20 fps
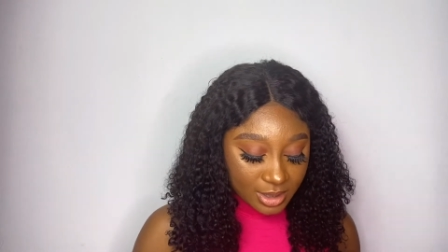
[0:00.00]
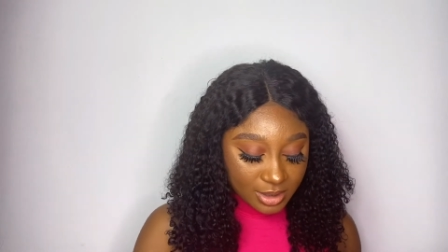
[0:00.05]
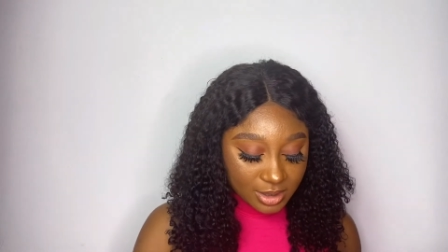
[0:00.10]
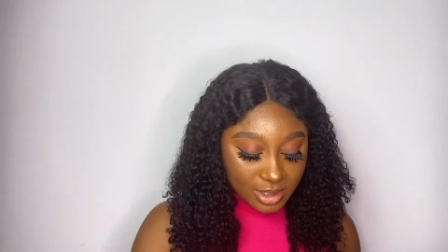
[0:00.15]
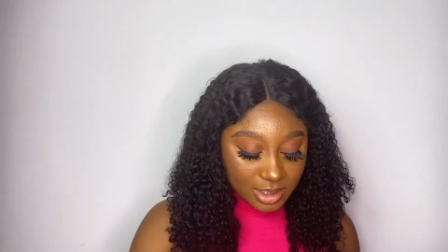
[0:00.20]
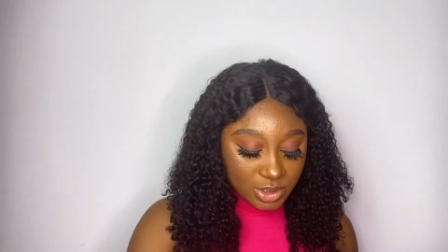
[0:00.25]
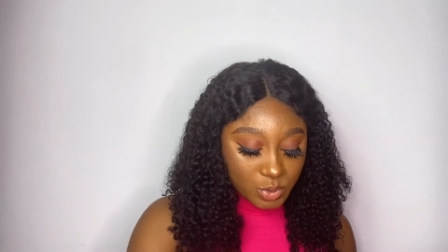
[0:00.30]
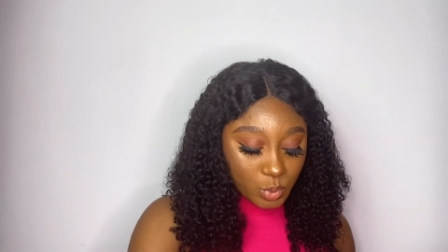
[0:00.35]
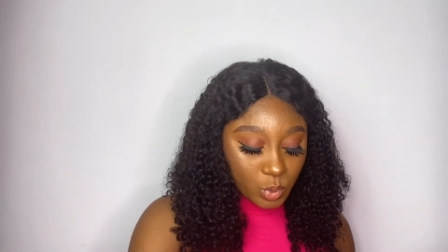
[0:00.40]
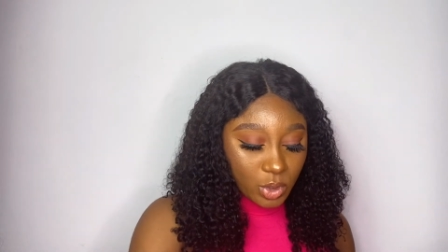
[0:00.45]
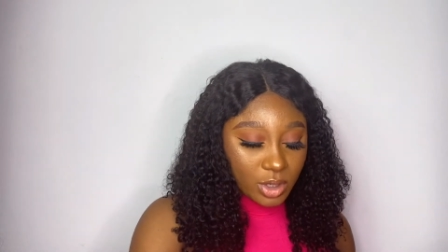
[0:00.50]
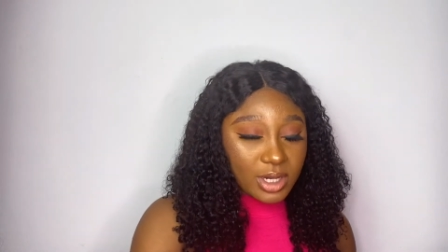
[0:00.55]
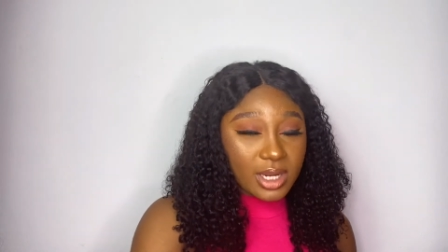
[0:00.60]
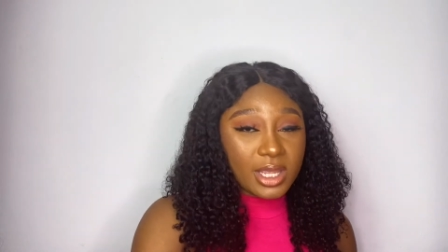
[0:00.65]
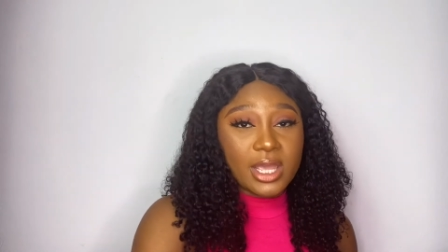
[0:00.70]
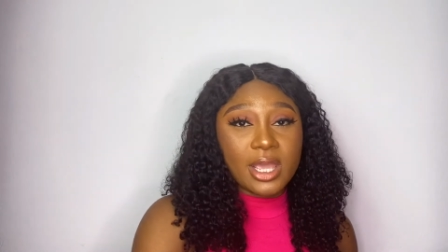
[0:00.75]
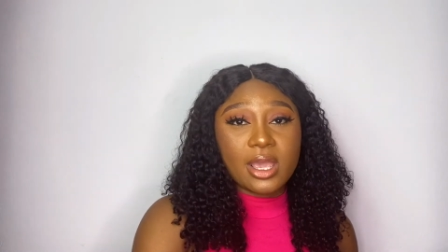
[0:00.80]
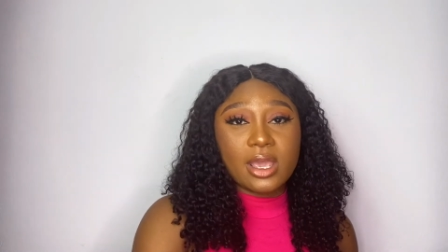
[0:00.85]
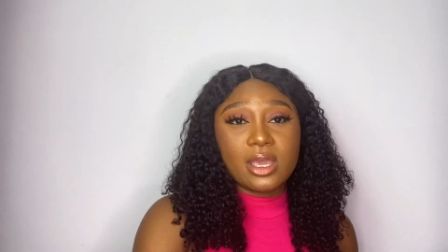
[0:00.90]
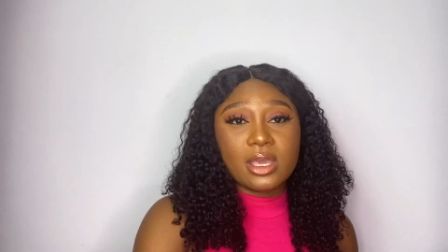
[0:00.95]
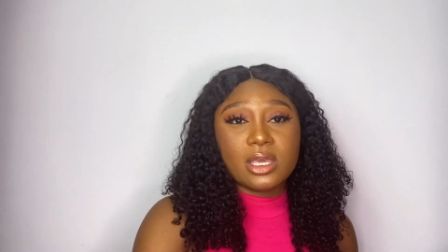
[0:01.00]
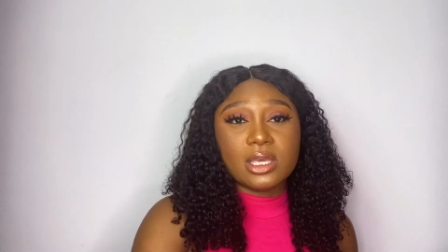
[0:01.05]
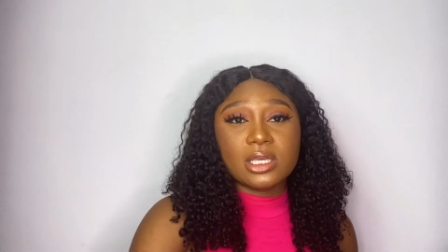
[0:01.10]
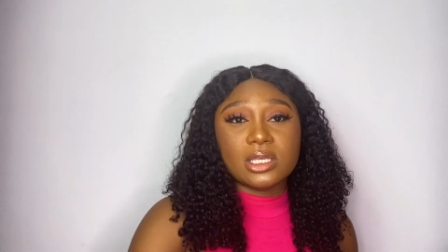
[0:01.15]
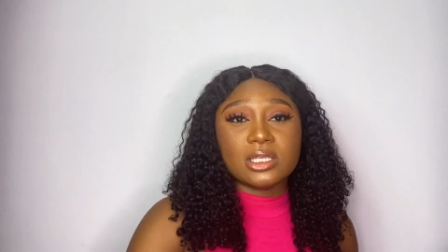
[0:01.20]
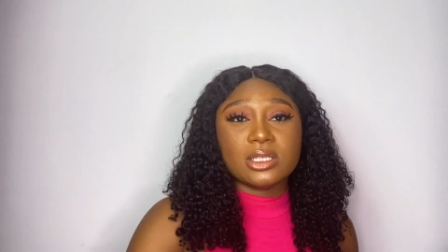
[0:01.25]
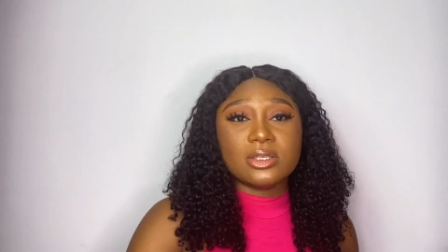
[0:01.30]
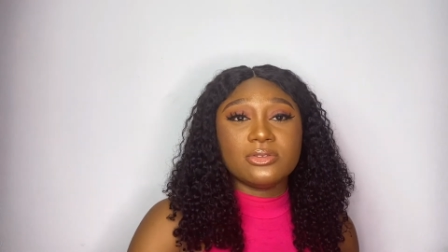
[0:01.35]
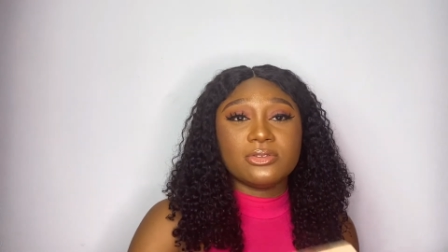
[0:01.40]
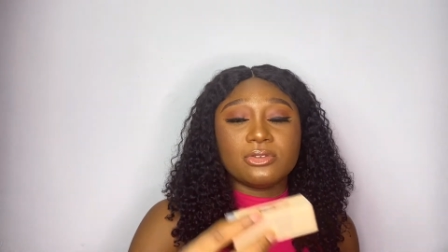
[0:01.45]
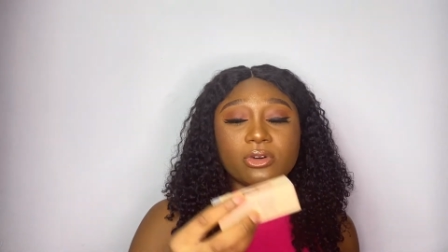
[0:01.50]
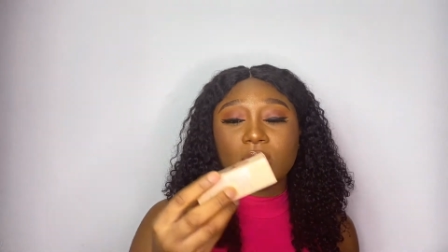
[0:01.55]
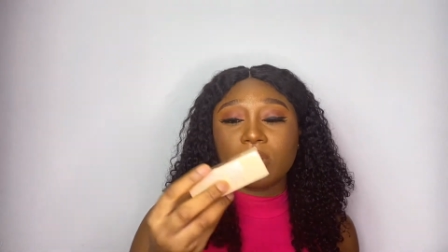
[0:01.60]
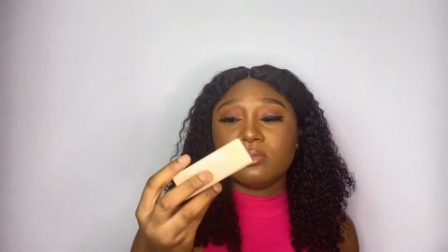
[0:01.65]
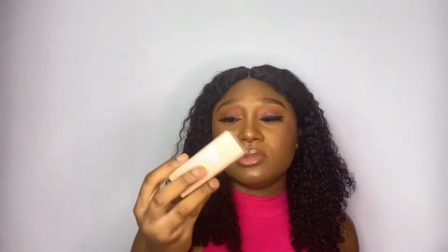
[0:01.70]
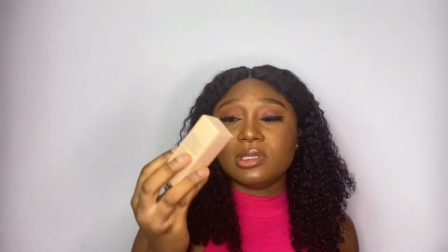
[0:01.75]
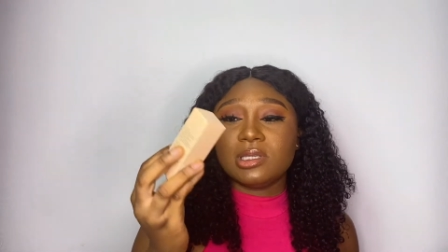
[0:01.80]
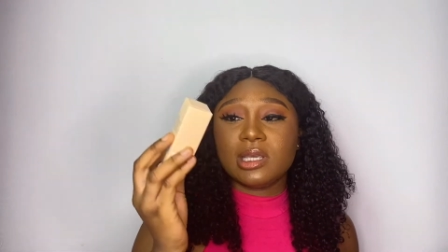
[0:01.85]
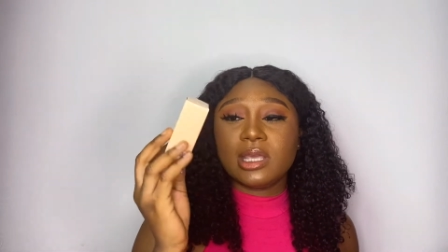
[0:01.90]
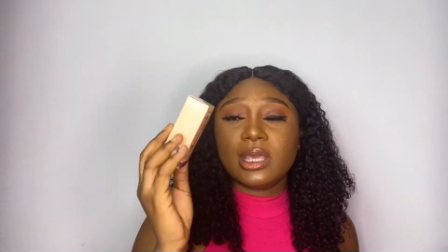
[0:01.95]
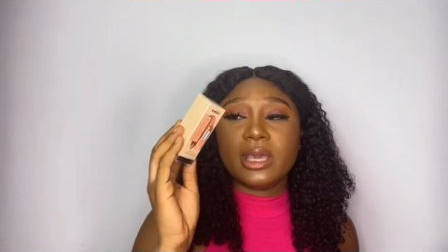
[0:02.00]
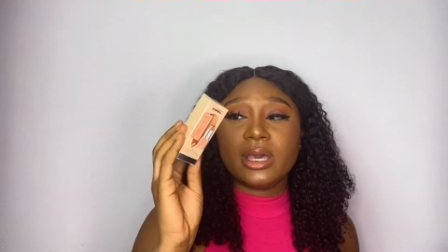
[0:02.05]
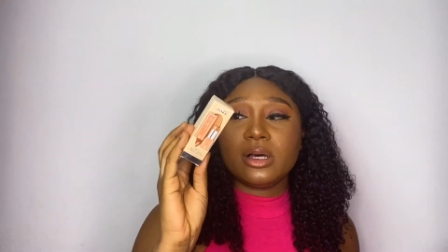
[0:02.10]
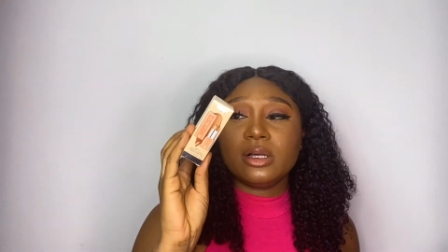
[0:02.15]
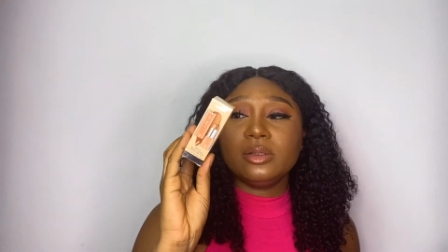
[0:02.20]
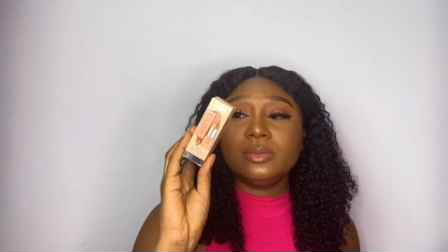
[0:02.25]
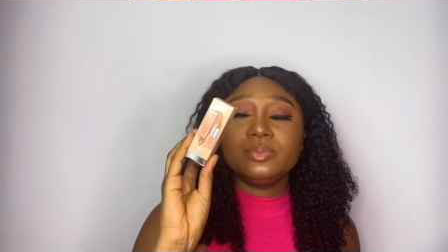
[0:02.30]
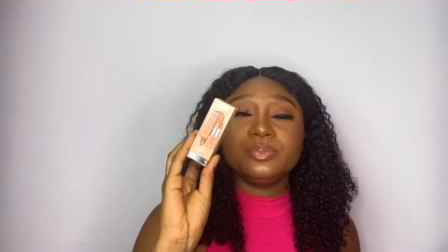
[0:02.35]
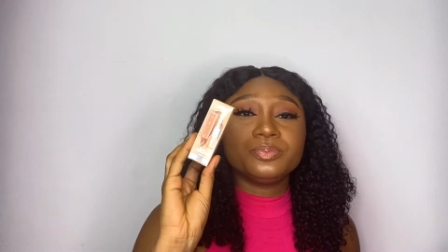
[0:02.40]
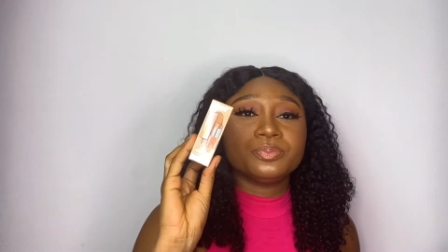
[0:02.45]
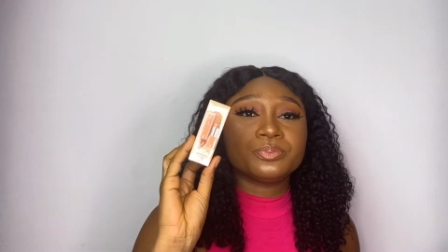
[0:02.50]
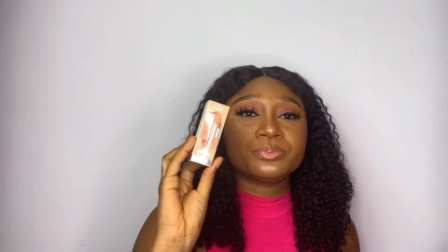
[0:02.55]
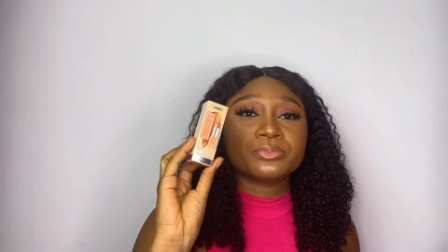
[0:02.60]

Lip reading: this one here is from zikel.